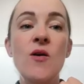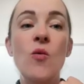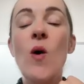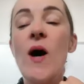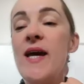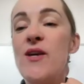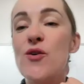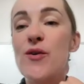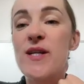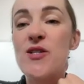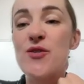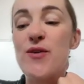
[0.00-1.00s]
why
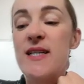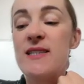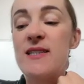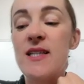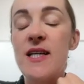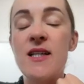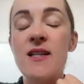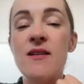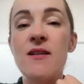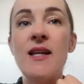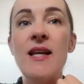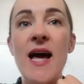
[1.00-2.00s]
you're interested
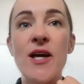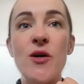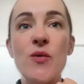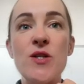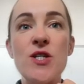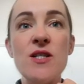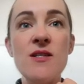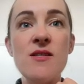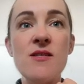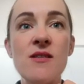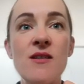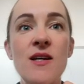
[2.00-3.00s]
in
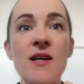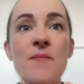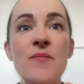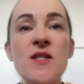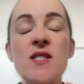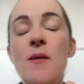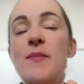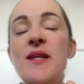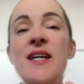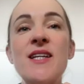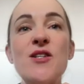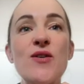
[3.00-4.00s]
languages,
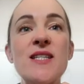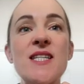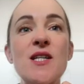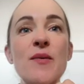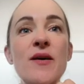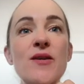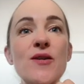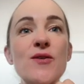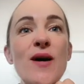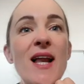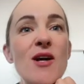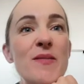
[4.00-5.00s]
something interesting about
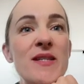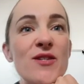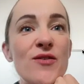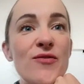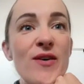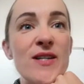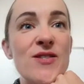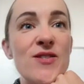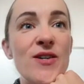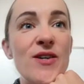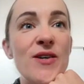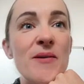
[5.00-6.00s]
you. Hello, Mr.
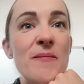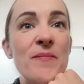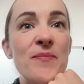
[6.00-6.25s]
Foster.